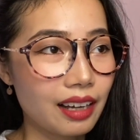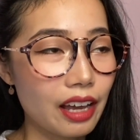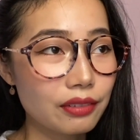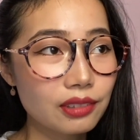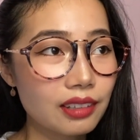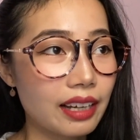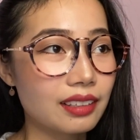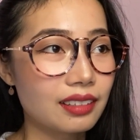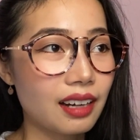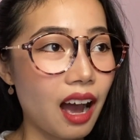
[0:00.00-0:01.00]
I have no
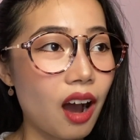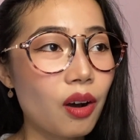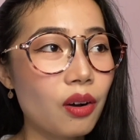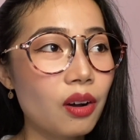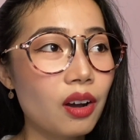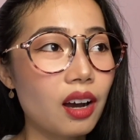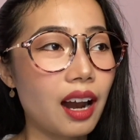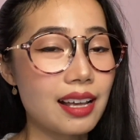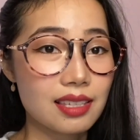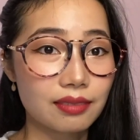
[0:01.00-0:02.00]
idea how
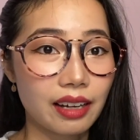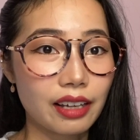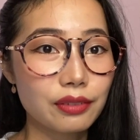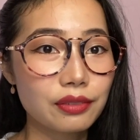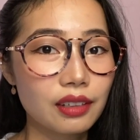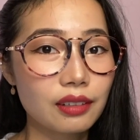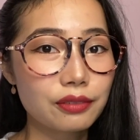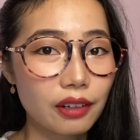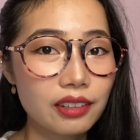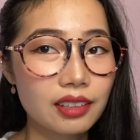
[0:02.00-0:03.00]
I survived
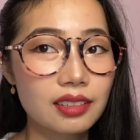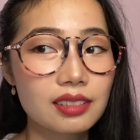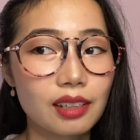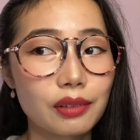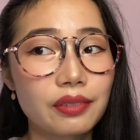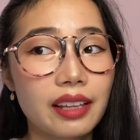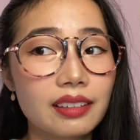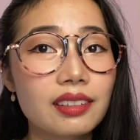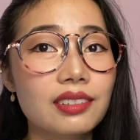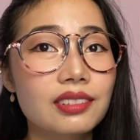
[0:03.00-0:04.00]
4 years of
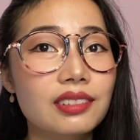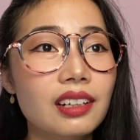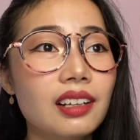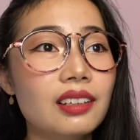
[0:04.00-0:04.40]
NTU